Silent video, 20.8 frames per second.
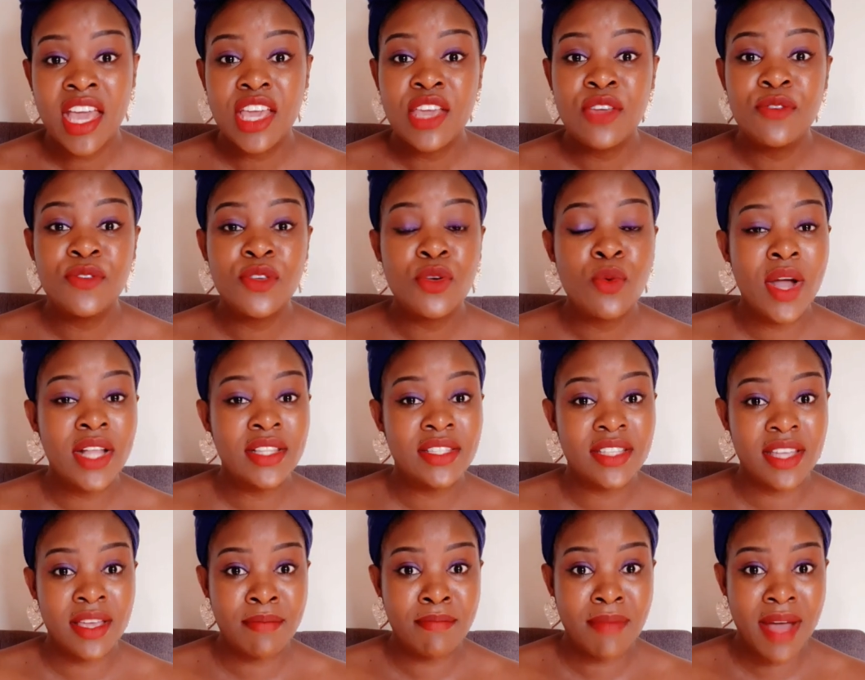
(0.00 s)
If you
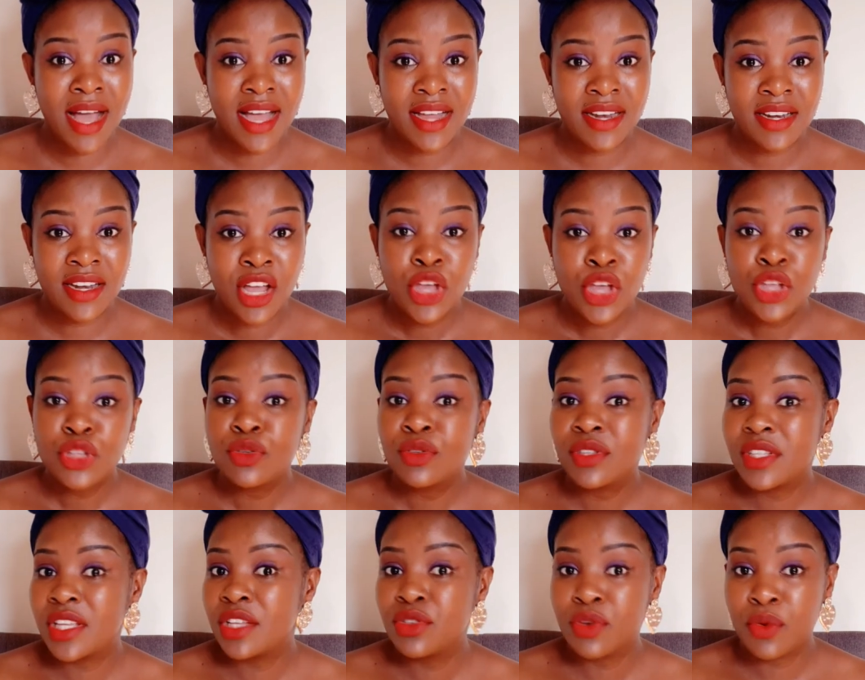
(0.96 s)
want a man to
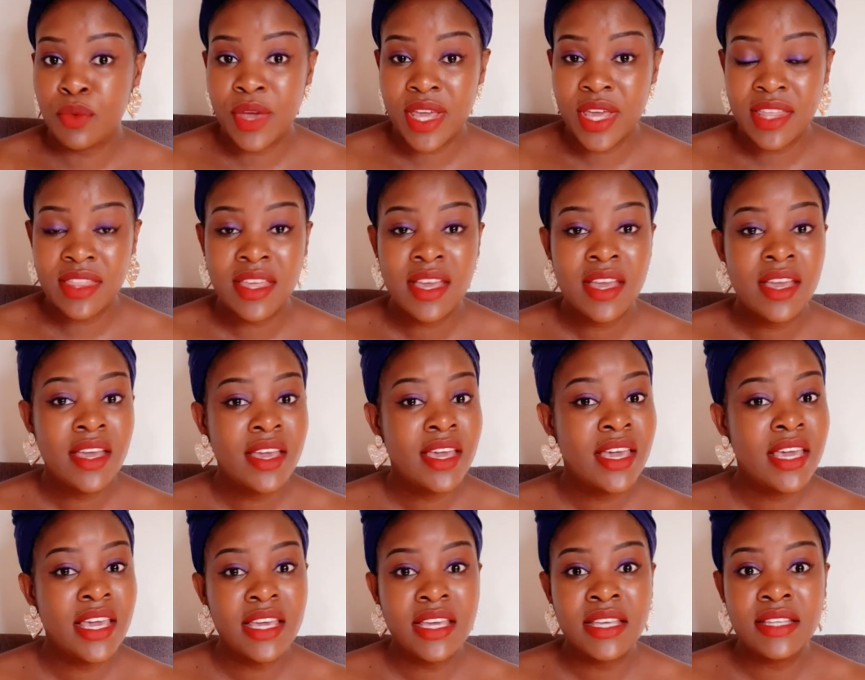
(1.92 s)
settle with,
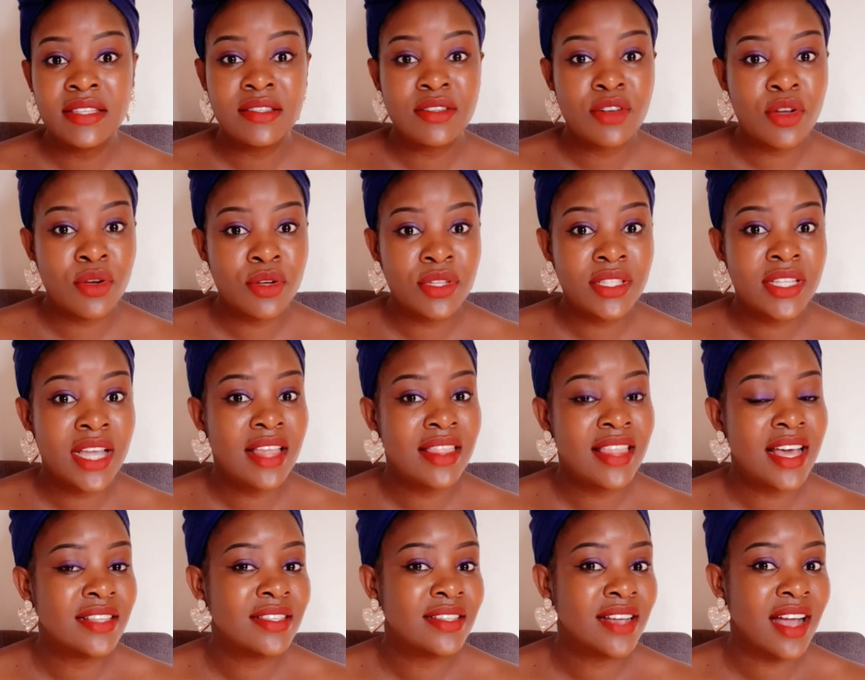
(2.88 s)
he is not
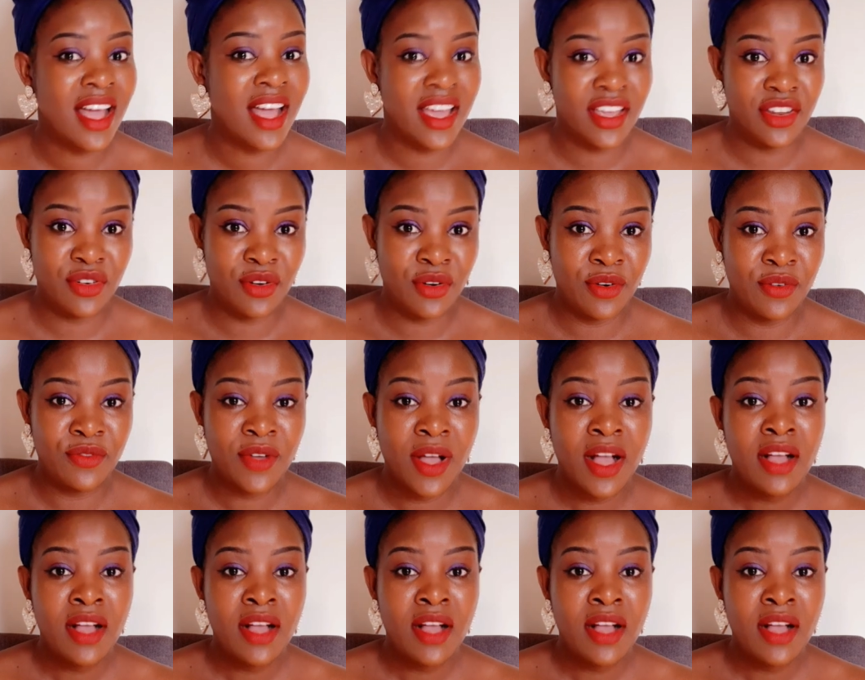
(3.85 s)
that kind of.